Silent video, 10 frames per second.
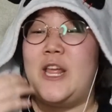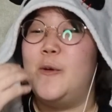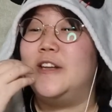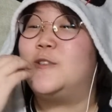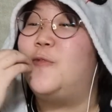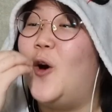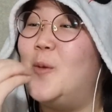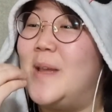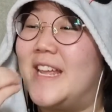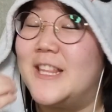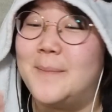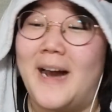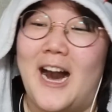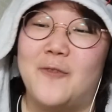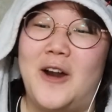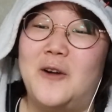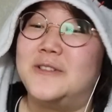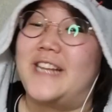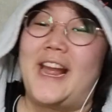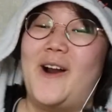He was foaming in the mouth. I
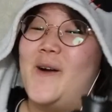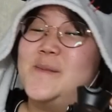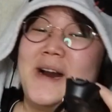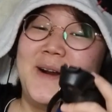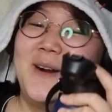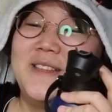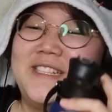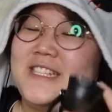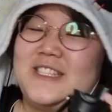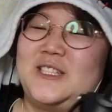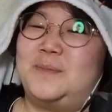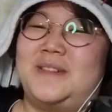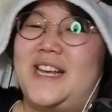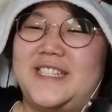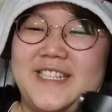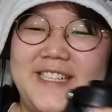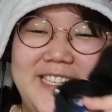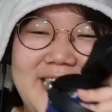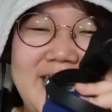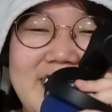was like, oh my god, this is just pleasant.
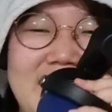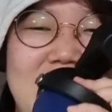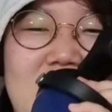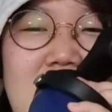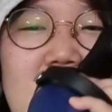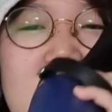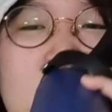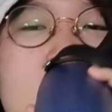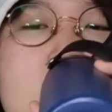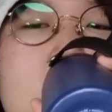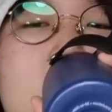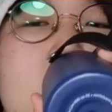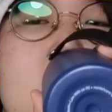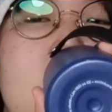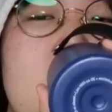Why did Mikey do that earlier?